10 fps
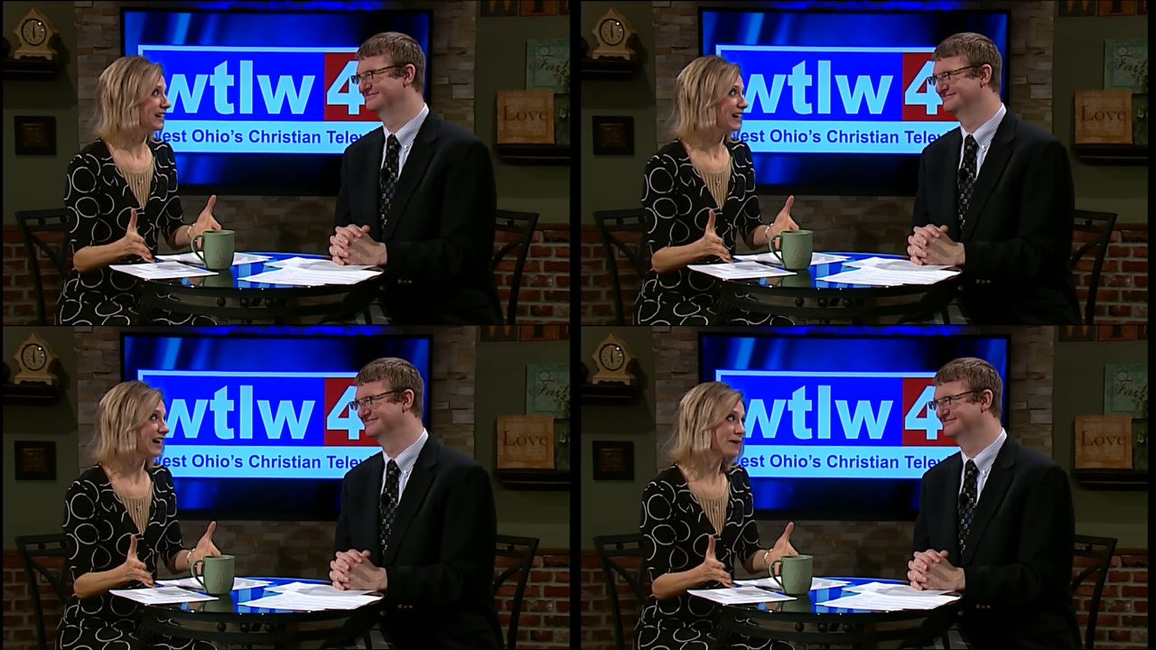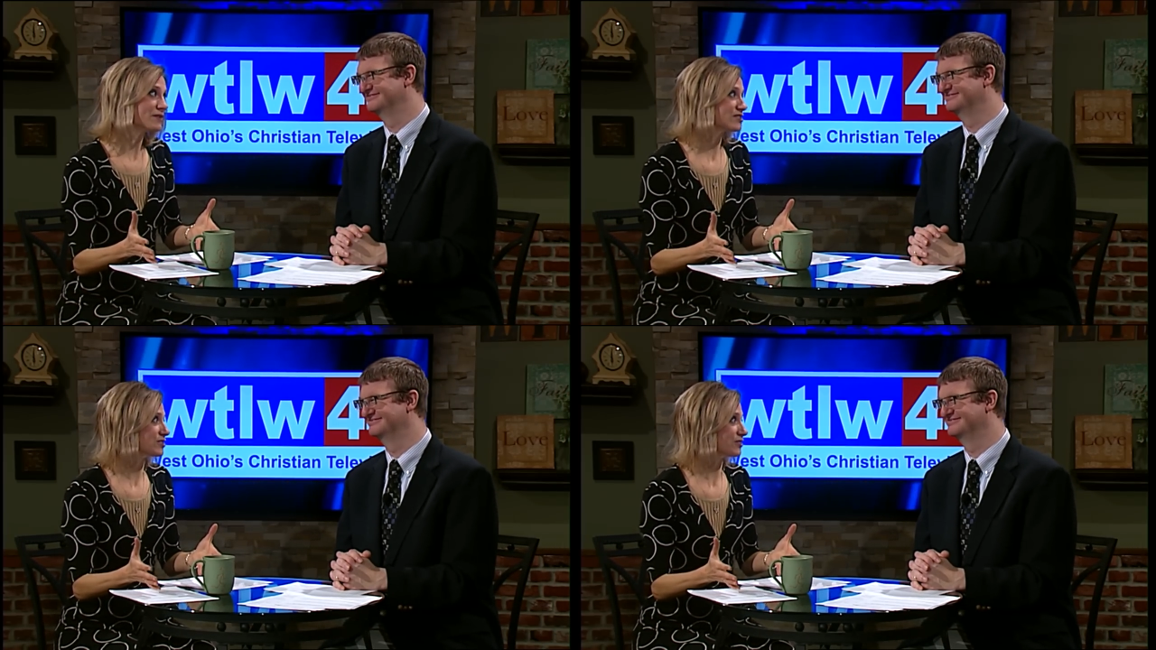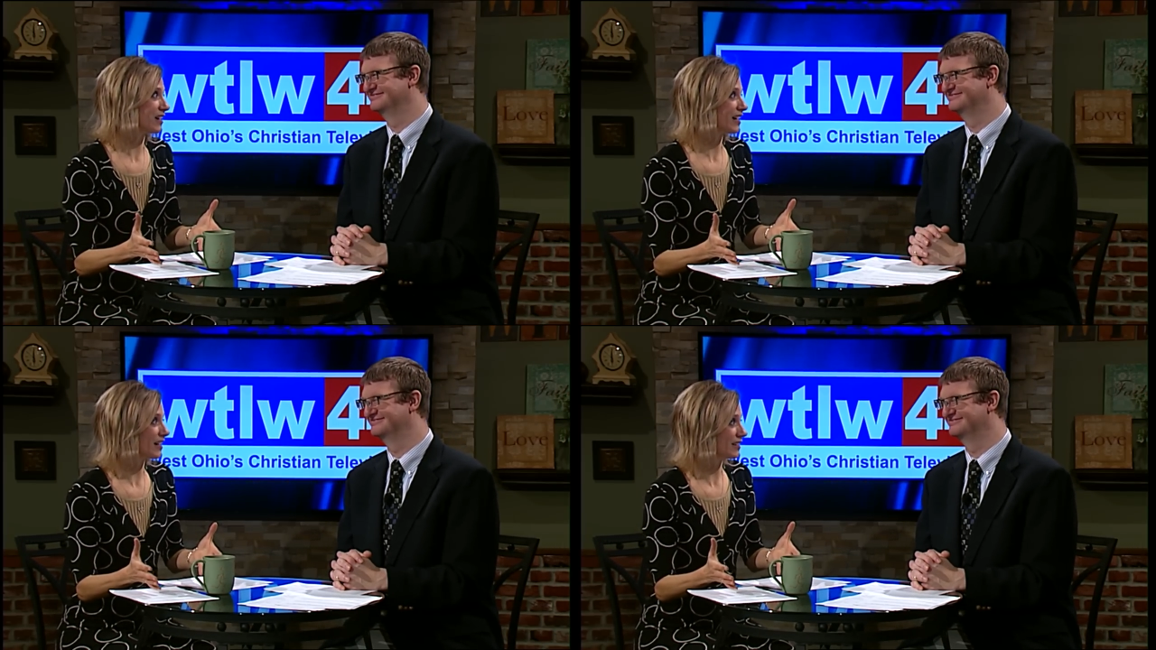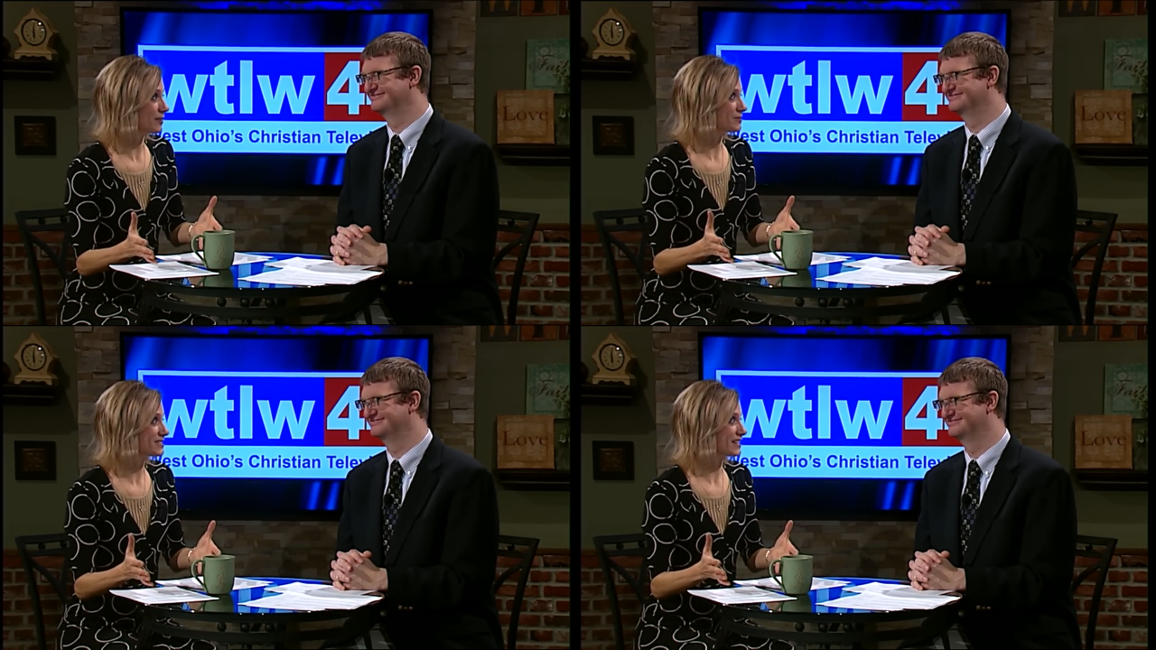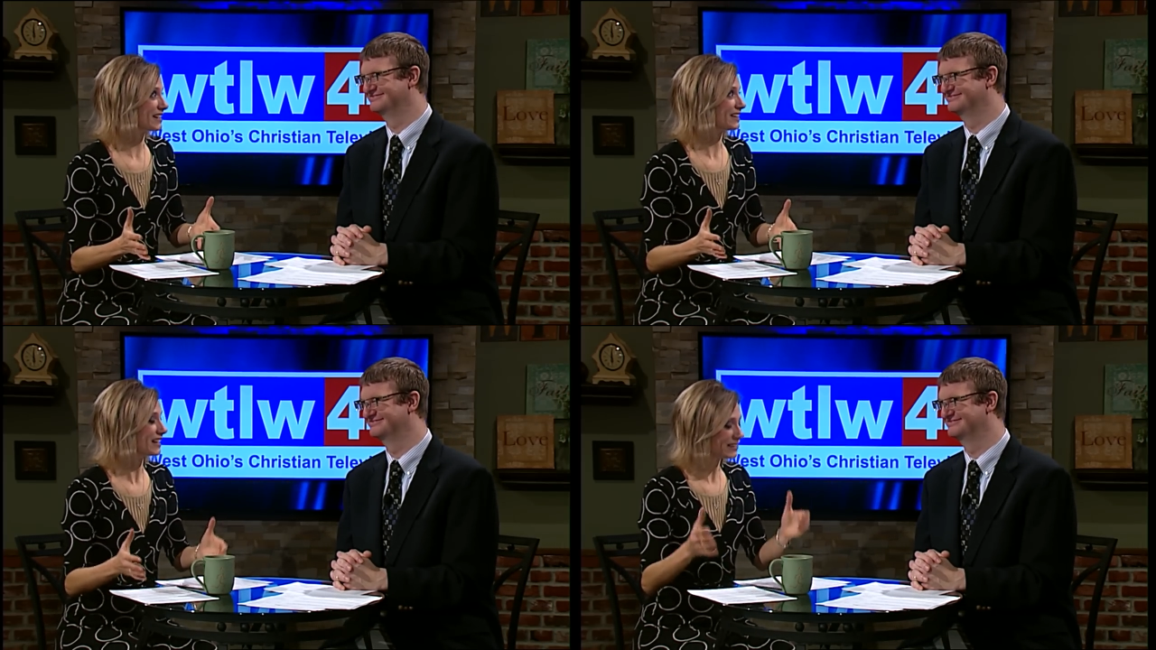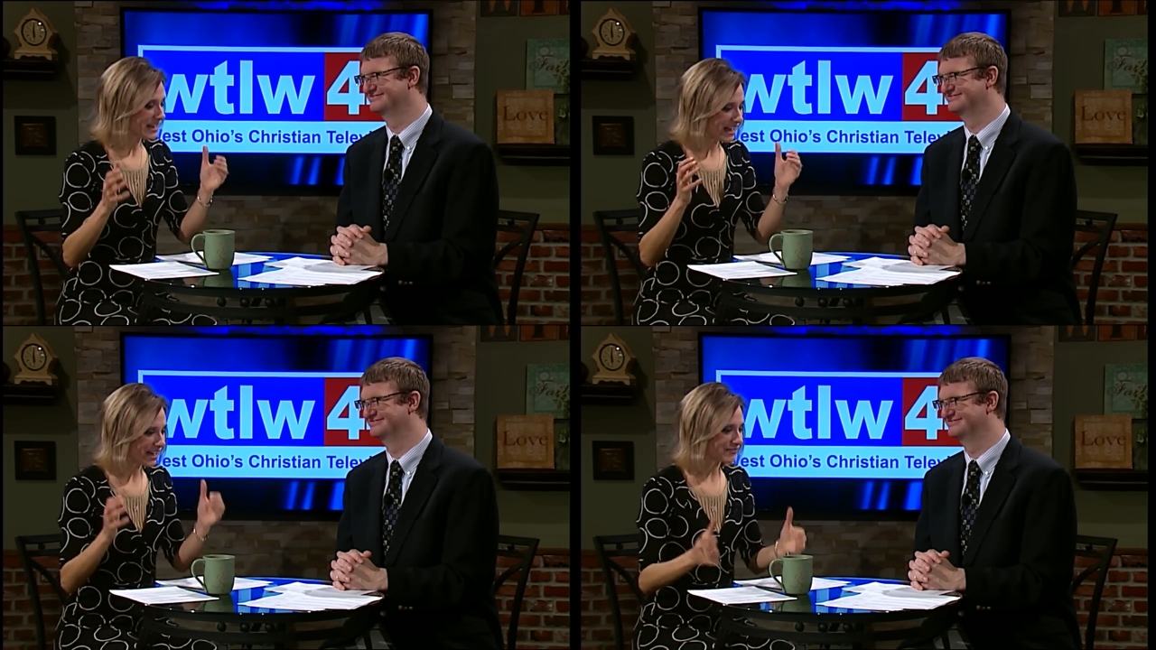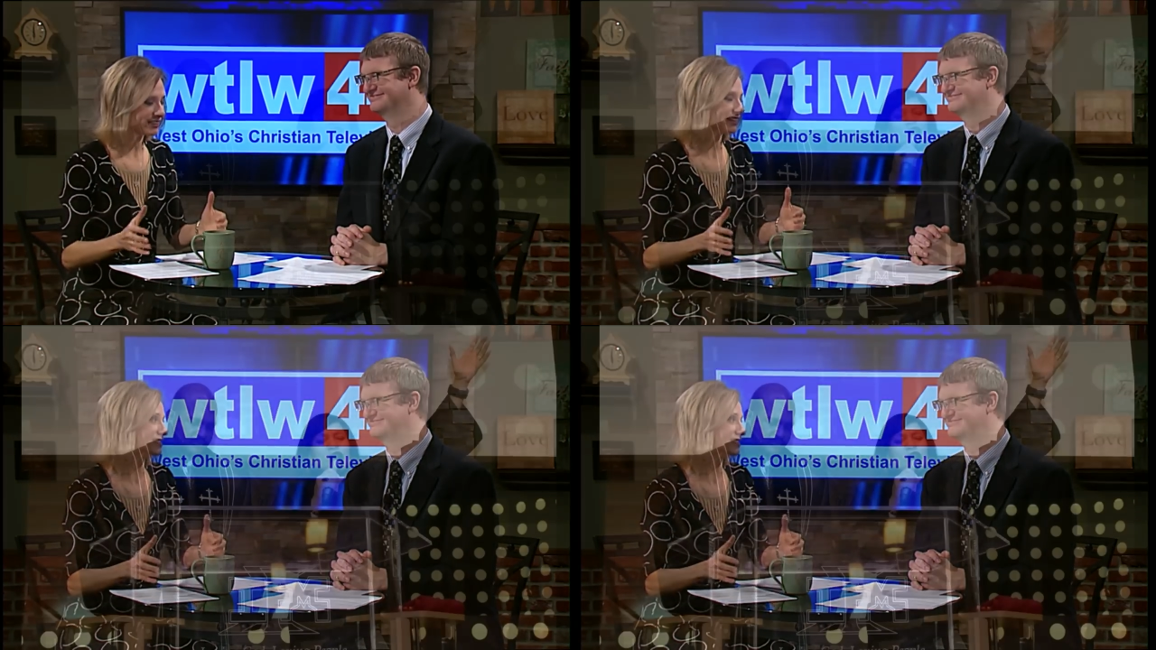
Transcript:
Speaker 1: I bet you uh, he would say that having that